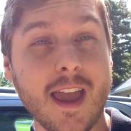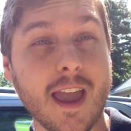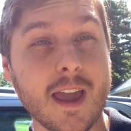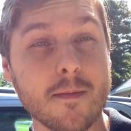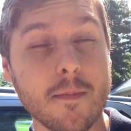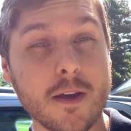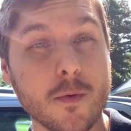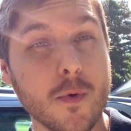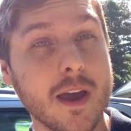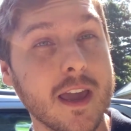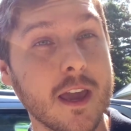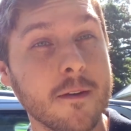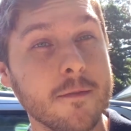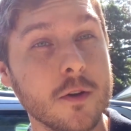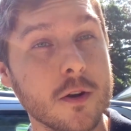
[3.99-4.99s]
And by the
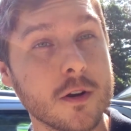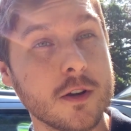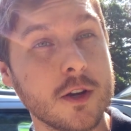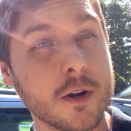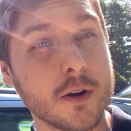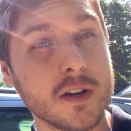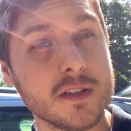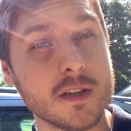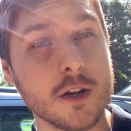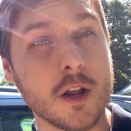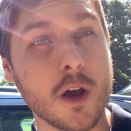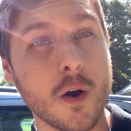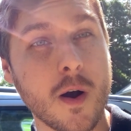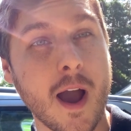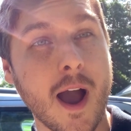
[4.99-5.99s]
way, if you're curious to
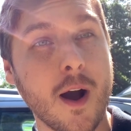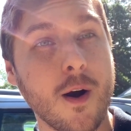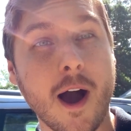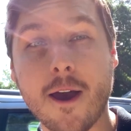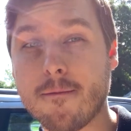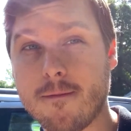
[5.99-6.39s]
know how I